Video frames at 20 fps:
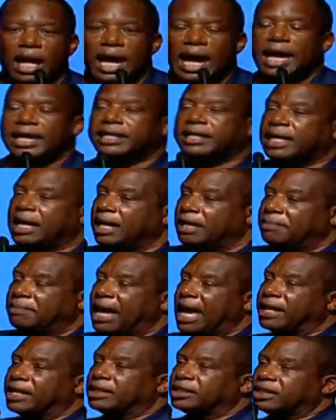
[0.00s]
I came
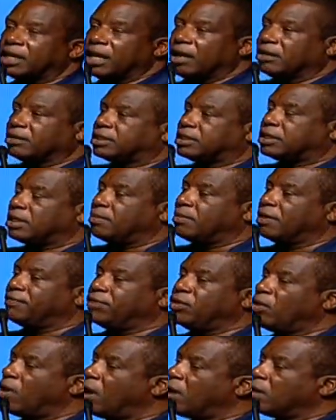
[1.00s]
by to tell some
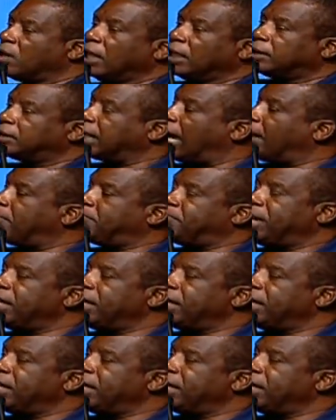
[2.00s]
of you all stop